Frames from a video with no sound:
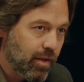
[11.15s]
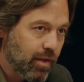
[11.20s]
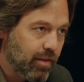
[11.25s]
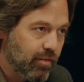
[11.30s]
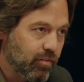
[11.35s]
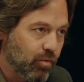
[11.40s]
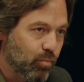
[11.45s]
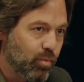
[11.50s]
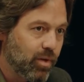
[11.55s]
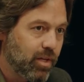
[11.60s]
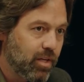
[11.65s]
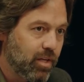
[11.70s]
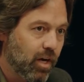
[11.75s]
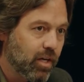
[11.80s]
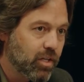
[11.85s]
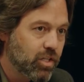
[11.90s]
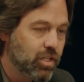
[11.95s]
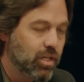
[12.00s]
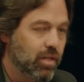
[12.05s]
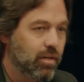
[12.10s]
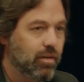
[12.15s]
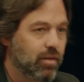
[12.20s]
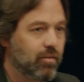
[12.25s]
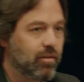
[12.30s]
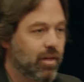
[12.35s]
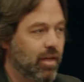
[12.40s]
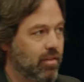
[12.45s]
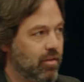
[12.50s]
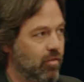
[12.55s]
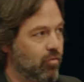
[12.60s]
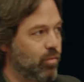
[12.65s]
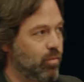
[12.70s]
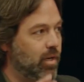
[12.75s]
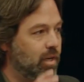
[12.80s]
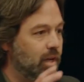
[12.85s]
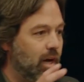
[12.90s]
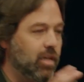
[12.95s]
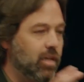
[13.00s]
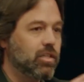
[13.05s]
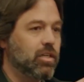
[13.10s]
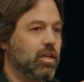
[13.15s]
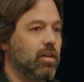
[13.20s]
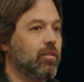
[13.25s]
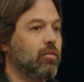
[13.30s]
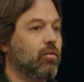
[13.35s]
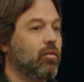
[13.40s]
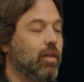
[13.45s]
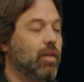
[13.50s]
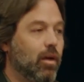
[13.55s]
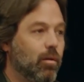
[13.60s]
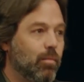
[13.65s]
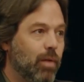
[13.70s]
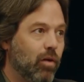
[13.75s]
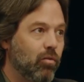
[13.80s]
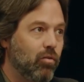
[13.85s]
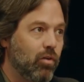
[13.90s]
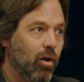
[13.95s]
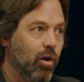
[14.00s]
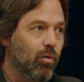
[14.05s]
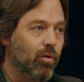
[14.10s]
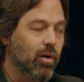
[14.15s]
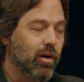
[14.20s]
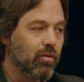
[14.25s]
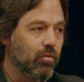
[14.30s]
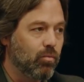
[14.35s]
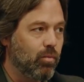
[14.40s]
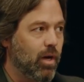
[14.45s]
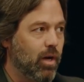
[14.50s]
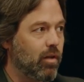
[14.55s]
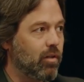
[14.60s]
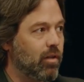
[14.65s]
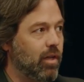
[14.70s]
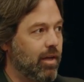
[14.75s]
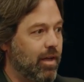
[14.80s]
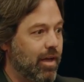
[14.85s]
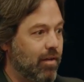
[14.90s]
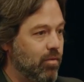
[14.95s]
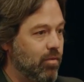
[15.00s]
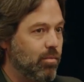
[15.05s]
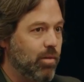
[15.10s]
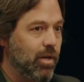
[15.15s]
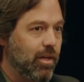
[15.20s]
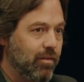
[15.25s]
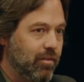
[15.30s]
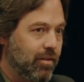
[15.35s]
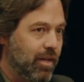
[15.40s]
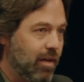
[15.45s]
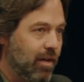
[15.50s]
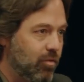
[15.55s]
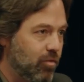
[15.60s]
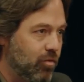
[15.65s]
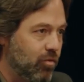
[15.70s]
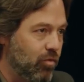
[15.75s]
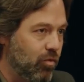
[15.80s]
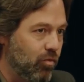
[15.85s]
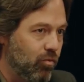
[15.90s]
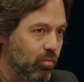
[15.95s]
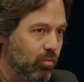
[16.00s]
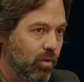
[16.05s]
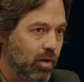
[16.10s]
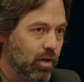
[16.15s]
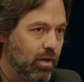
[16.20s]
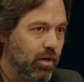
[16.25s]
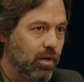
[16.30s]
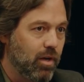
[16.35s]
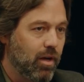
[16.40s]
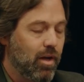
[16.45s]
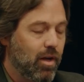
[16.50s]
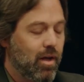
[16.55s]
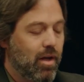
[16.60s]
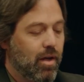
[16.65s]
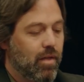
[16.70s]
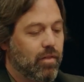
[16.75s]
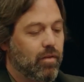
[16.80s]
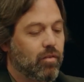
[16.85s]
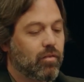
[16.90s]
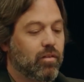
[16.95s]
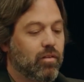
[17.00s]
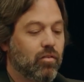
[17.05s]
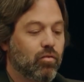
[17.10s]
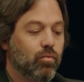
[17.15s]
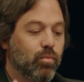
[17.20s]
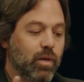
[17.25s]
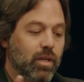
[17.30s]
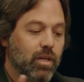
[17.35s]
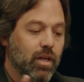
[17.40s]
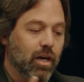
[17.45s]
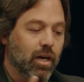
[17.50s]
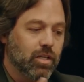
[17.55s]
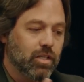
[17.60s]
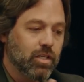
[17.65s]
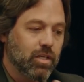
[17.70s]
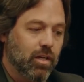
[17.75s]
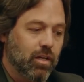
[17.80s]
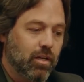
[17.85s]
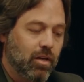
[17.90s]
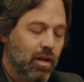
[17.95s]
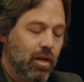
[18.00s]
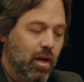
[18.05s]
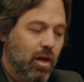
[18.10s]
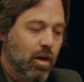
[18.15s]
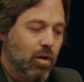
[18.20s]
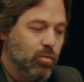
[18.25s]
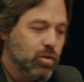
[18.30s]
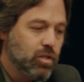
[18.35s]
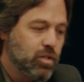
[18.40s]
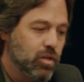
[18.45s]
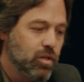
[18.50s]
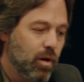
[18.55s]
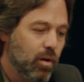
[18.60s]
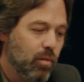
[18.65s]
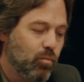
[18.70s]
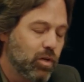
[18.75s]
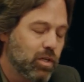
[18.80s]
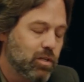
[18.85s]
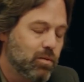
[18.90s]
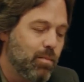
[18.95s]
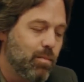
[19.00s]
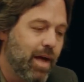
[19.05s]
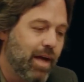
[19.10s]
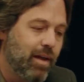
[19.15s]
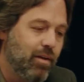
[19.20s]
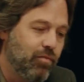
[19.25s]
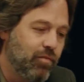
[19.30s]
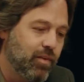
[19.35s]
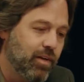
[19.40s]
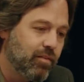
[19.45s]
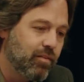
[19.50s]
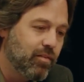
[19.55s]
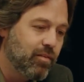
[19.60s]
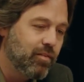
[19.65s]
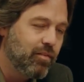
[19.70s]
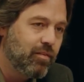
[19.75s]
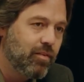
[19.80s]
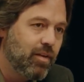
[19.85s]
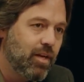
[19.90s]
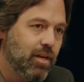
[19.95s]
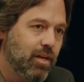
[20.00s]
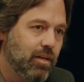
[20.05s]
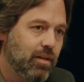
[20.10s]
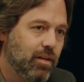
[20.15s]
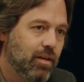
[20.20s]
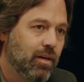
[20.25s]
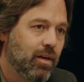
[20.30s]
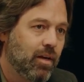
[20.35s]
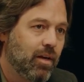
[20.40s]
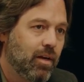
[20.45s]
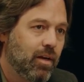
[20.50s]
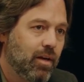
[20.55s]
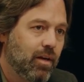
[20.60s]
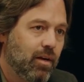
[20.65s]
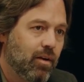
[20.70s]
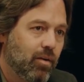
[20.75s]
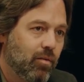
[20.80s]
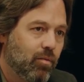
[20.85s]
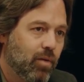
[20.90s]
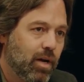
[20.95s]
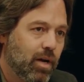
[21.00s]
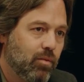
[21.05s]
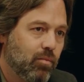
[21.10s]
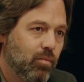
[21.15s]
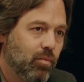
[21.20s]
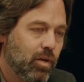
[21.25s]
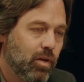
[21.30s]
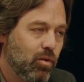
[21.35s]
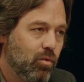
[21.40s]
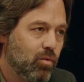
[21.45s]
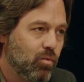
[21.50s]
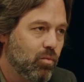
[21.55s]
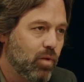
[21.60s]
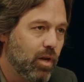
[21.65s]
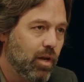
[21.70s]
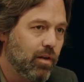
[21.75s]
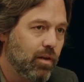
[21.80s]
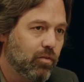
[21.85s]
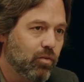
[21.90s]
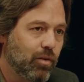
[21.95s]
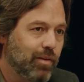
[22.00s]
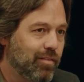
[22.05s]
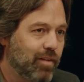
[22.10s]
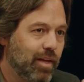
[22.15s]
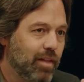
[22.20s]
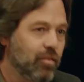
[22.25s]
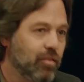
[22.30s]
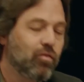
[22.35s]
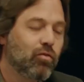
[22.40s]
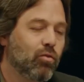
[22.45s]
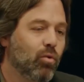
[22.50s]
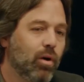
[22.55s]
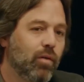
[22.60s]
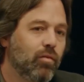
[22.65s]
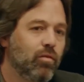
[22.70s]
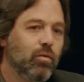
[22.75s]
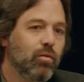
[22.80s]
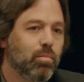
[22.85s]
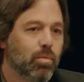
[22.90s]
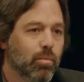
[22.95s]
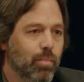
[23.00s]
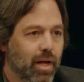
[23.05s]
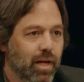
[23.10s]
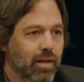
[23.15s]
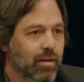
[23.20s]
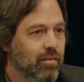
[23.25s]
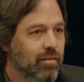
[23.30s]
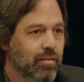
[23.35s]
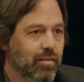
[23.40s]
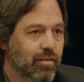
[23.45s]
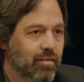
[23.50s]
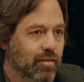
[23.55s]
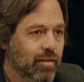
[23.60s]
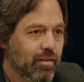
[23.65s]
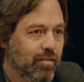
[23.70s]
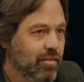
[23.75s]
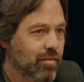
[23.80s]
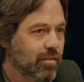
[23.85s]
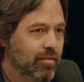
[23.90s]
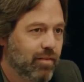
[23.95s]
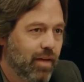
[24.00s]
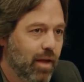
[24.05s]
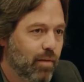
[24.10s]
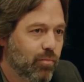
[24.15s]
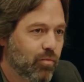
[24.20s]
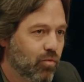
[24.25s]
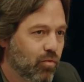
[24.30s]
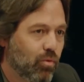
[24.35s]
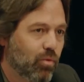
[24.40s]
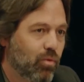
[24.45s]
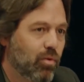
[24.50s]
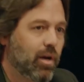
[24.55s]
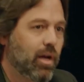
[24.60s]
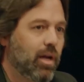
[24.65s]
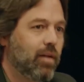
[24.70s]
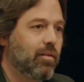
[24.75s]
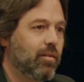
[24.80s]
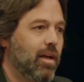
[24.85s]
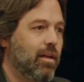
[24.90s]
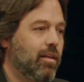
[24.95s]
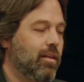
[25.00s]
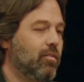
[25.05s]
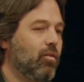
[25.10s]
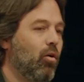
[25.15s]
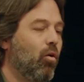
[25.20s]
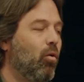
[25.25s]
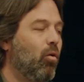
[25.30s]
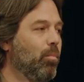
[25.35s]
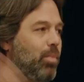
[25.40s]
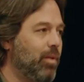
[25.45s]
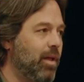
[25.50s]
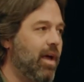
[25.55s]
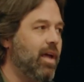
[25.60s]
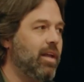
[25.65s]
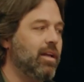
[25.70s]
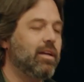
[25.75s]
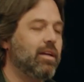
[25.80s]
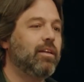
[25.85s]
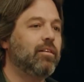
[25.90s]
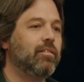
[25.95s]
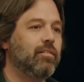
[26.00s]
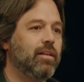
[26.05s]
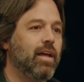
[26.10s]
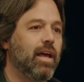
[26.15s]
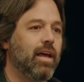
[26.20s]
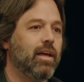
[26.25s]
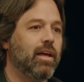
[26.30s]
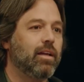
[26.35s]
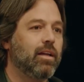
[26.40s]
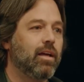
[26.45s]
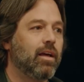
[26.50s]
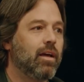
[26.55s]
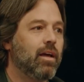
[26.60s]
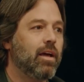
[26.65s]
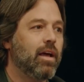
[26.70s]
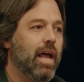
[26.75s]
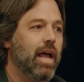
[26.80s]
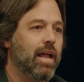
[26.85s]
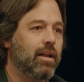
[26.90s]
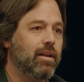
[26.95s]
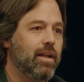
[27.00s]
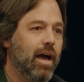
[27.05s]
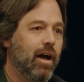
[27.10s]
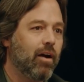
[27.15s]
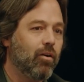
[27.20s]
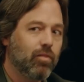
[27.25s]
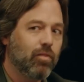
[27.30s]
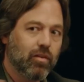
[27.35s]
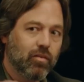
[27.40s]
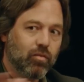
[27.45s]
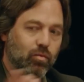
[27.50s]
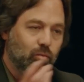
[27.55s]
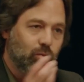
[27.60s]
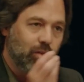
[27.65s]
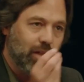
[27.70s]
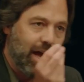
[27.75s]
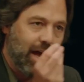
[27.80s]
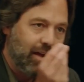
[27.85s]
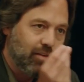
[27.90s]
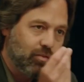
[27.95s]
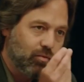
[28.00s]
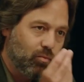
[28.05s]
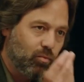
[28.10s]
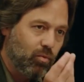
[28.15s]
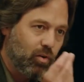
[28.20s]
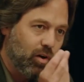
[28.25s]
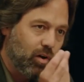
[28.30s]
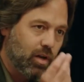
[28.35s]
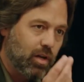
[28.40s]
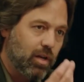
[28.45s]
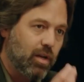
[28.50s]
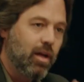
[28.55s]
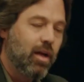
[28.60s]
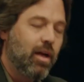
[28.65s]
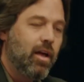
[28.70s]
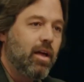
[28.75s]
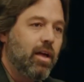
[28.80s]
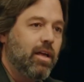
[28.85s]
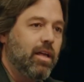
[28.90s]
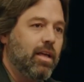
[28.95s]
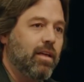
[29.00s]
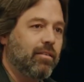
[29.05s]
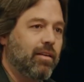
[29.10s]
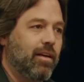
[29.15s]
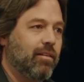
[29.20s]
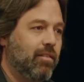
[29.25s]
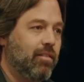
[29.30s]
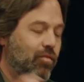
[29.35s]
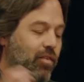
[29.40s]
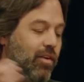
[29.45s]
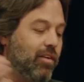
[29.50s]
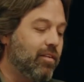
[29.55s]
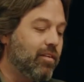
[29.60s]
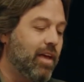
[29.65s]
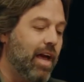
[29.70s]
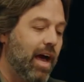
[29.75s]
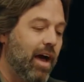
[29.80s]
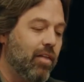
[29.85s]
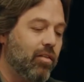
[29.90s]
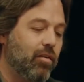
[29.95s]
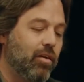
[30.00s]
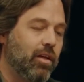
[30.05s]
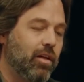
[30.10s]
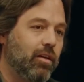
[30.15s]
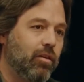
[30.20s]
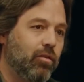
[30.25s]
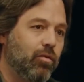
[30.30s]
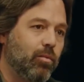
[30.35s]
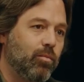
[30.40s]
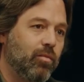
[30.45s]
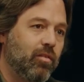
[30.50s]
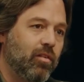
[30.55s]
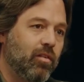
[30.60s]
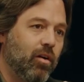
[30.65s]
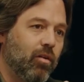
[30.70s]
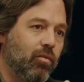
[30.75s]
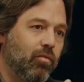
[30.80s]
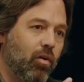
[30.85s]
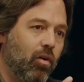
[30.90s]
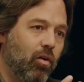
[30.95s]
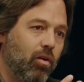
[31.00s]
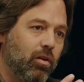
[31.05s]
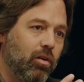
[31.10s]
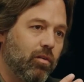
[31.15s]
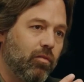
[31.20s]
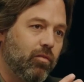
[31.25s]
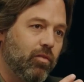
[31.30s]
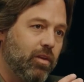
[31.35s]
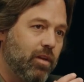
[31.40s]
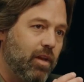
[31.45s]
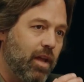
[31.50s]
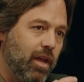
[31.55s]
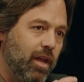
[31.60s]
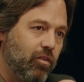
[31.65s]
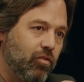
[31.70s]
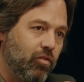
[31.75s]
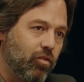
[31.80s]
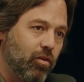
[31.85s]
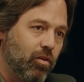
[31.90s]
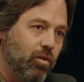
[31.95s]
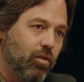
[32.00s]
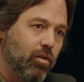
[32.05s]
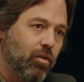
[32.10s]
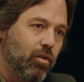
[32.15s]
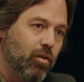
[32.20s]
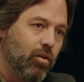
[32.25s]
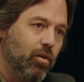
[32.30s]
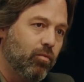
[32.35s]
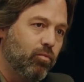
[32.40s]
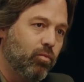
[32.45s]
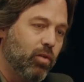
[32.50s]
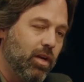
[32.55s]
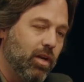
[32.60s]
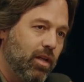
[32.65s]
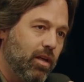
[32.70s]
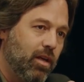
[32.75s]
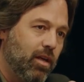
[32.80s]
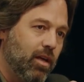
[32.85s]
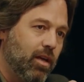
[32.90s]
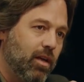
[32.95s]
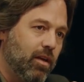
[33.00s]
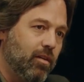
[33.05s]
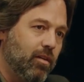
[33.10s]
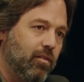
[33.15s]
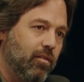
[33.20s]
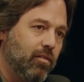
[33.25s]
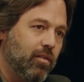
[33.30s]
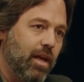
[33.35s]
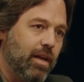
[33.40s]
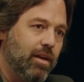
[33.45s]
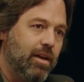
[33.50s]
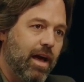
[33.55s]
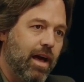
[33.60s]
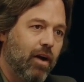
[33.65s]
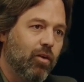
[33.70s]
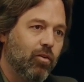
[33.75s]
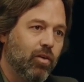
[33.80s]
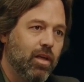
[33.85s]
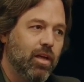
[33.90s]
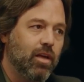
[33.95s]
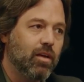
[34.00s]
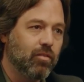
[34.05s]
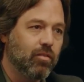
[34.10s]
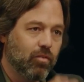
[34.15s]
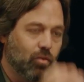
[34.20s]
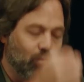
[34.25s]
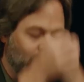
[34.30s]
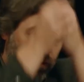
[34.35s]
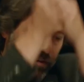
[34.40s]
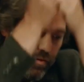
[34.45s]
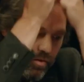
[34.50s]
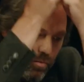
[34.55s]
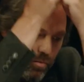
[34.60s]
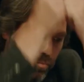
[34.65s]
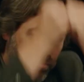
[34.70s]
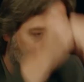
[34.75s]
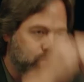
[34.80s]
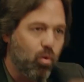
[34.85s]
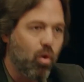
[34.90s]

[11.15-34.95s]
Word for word: It's a reduction. There's like this reduction. So think about Noah as well. Like everybody's dead. There's just one. There's this reduction, which, which manifests the seed. Mm. Right when you so it's like the story of Superman is this is the same story. Oh, it's like his whole planet is dead, and now this last one, he's as if he's gathered into himself all of the nature of what he is, and now he is going to